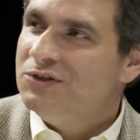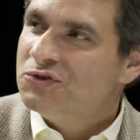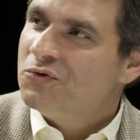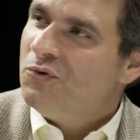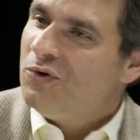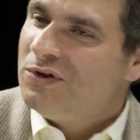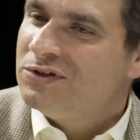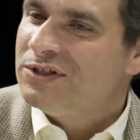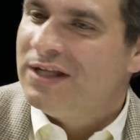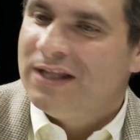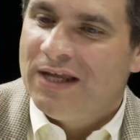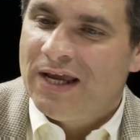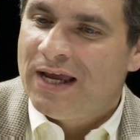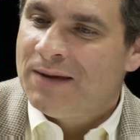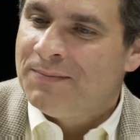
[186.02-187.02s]
calls on
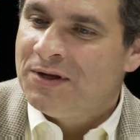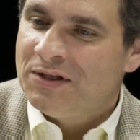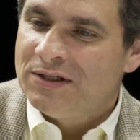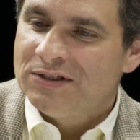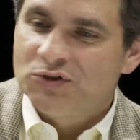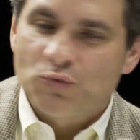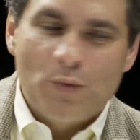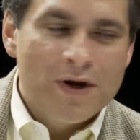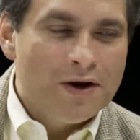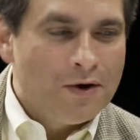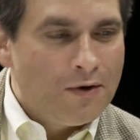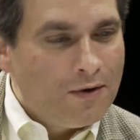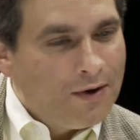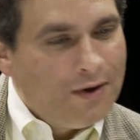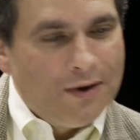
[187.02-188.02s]
the ambulance
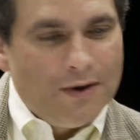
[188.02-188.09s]
where,